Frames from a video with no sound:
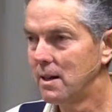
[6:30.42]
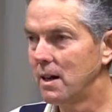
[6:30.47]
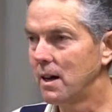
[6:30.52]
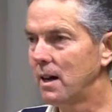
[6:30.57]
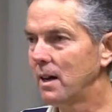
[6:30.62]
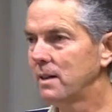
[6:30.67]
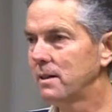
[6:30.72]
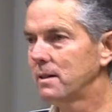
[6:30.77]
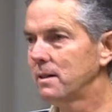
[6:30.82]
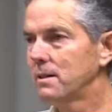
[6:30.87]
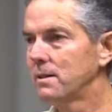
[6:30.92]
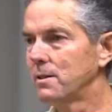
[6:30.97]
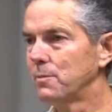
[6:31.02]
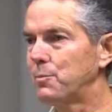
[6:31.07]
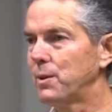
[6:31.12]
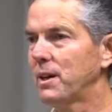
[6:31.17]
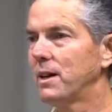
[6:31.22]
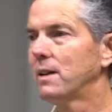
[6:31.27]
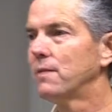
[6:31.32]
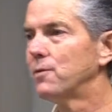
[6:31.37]
I hear the
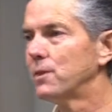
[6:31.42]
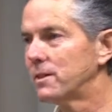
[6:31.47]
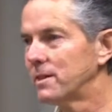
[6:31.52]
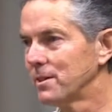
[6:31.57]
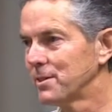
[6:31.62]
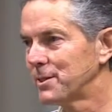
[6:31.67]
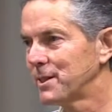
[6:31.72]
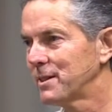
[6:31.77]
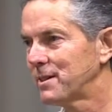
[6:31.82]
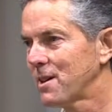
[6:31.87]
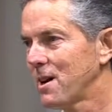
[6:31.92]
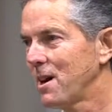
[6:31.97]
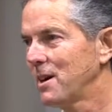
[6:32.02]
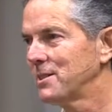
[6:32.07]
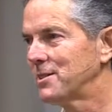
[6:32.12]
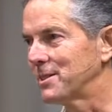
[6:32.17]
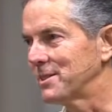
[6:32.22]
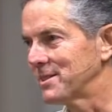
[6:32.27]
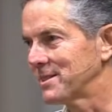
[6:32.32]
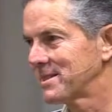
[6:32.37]
pain of a guilty
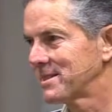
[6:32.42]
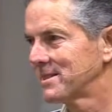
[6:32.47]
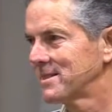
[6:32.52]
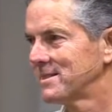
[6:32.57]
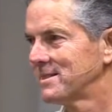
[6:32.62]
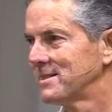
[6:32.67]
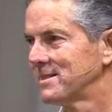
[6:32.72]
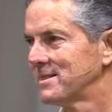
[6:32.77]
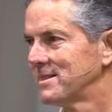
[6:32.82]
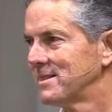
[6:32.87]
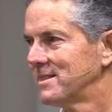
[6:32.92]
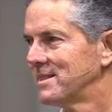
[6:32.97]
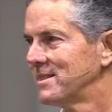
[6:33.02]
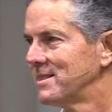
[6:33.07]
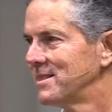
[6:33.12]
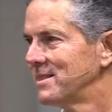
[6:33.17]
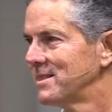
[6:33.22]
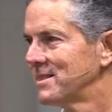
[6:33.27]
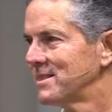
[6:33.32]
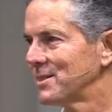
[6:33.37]
conscience.
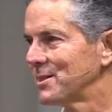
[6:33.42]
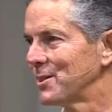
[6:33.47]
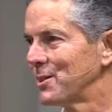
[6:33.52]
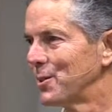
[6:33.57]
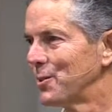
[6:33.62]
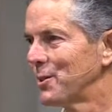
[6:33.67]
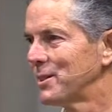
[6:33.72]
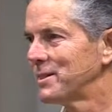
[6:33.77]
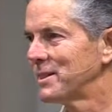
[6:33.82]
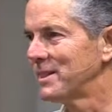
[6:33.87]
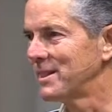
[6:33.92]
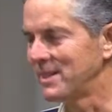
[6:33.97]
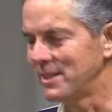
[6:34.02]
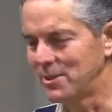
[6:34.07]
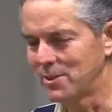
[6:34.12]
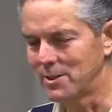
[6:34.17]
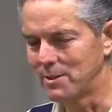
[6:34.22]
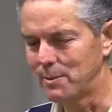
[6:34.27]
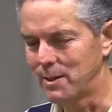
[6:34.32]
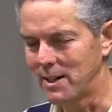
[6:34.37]
So what did he
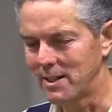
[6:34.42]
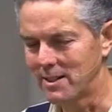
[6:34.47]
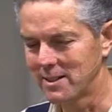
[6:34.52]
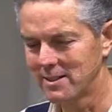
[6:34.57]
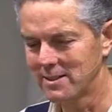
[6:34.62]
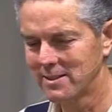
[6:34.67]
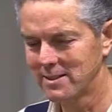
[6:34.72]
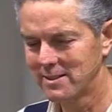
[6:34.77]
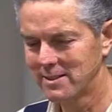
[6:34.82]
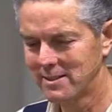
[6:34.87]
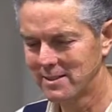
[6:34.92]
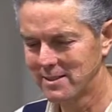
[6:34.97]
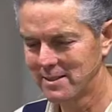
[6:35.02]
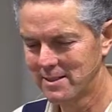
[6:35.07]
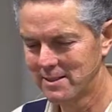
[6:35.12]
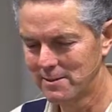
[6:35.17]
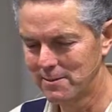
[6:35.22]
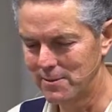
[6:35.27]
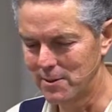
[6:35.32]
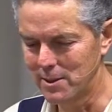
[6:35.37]
do about it?
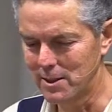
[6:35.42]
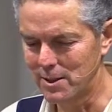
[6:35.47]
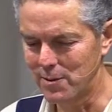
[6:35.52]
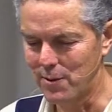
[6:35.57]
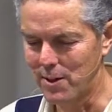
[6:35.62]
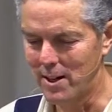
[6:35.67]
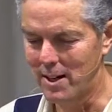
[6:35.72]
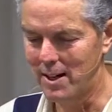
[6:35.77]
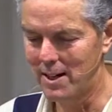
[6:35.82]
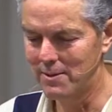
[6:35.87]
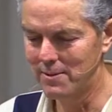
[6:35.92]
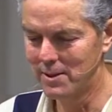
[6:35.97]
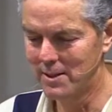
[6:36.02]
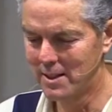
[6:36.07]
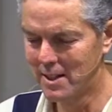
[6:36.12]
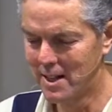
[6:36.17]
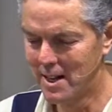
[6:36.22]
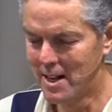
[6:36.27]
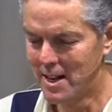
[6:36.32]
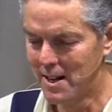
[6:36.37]
Verse
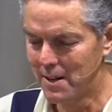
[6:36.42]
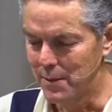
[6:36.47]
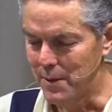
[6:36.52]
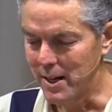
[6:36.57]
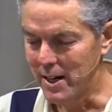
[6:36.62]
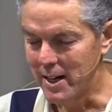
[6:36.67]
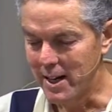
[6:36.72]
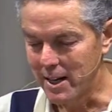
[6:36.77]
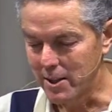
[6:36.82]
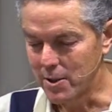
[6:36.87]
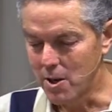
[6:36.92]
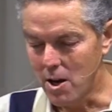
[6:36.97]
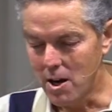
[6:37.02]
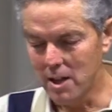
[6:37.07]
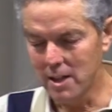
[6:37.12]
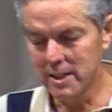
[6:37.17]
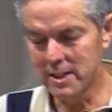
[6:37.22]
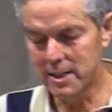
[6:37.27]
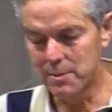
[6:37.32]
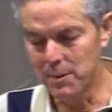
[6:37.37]
5. Then I
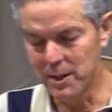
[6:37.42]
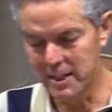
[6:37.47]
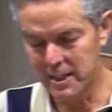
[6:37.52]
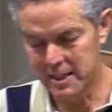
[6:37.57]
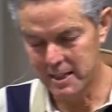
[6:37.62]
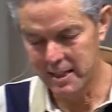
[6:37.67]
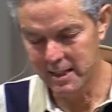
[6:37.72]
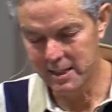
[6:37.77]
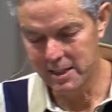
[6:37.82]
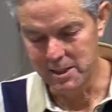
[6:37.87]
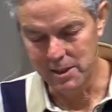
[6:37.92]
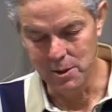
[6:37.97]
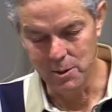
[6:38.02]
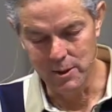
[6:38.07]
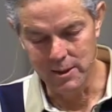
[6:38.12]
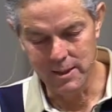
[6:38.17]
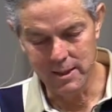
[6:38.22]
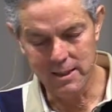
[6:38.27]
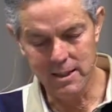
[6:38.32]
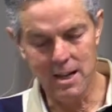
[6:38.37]
acknowledged my sin to you
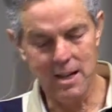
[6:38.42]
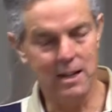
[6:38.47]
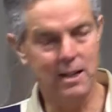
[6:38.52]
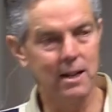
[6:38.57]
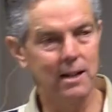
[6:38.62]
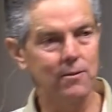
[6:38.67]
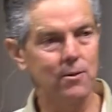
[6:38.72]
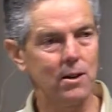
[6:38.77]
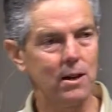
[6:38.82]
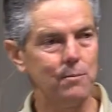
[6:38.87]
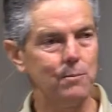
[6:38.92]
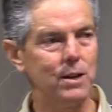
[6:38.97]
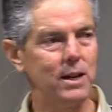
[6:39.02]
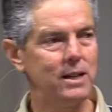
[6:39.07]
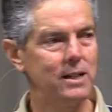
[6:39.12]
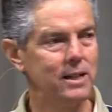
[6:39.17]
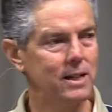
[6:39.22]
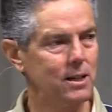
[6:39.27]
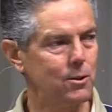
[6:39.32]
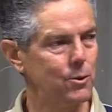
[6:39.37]
and did not cover up my
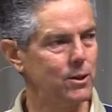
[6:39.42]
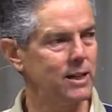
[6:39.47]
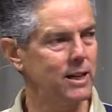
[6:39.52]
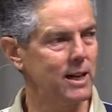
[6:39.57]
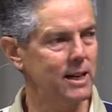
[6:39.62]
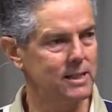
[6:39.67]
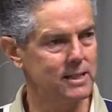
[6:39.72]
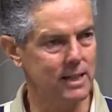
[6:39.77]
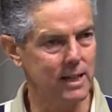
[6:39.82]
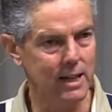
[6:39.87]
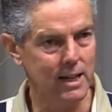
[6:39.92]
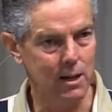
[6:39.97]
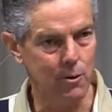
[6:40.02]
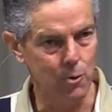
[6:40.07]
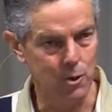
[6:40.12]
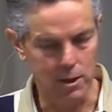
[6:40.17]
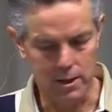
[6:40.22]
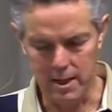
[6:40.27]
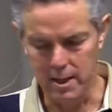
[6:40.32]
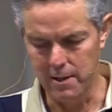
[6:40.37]
iniquity. I said, I
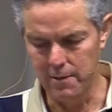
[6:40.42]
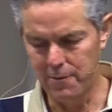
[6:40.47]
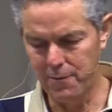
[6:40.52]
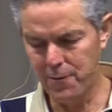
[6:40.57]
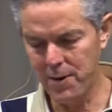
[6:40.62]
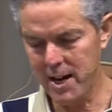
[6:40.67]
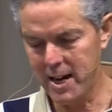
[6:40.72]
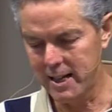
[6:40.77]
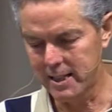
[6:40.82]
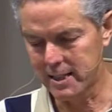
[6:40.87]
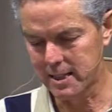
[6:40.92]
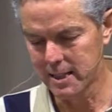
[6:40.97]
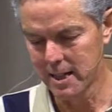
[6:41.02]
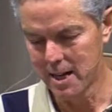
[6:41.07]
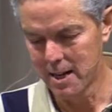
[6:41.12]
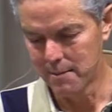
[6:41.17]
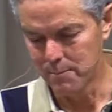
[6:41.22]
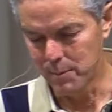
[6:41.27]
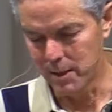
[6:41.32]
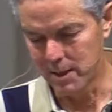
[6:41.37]
will confess
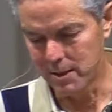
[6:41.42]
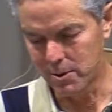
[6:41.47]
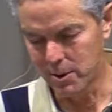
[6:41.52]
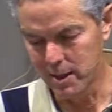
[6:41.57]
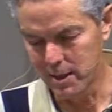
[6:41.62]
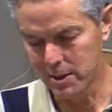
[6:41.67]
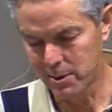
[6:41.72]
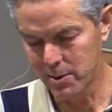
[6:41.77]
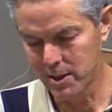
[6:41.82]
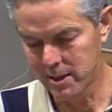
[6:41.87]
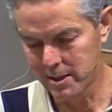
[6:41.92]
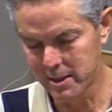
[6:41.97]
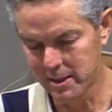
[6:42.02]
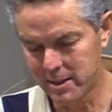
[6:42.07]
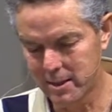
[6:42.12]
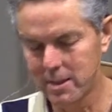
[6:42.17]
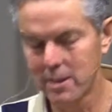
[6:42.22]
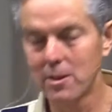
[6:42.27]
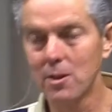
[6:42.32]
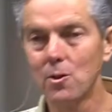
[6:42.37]
my
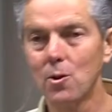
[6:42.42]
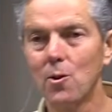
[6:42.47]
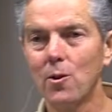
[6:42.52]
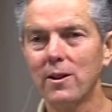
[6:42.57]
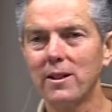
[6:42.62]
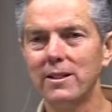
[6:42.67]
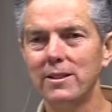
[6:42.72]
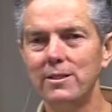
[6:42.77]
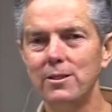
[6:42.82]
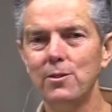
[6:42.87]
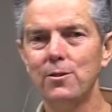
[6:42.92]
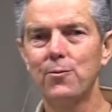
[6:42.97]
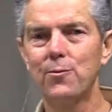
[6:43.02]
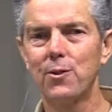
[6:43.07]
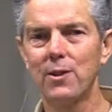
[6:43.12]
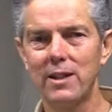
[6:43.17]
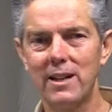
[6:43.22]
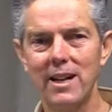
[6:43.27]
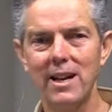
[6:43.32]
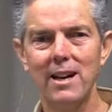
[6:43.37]
transgressions to the Lord, and you
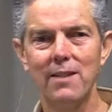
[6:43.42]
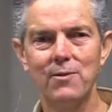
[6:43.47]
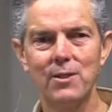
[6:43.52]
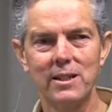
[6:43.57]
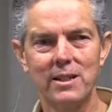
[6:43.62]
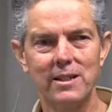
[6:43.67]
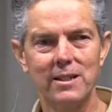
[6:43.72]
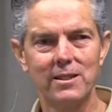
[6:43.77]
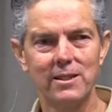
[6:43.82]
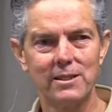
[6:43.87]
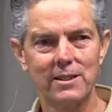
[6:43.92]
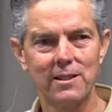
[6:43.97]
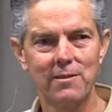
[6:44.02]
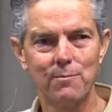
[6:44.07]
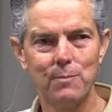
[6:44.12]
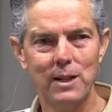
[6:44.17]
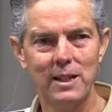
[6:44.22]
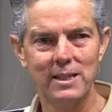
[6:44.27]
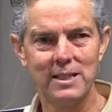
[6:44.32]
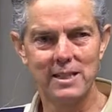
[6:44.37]
forgave the guilt of
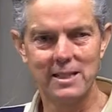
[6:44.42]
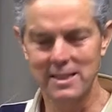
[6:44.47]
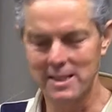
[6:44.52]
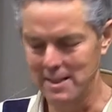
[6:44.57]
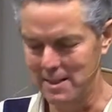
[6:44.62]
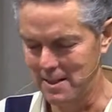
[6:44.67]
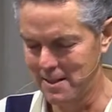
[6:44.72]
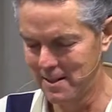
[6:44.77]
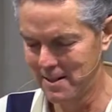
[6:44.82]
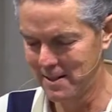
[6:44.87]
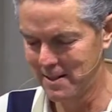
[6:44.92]
my sin.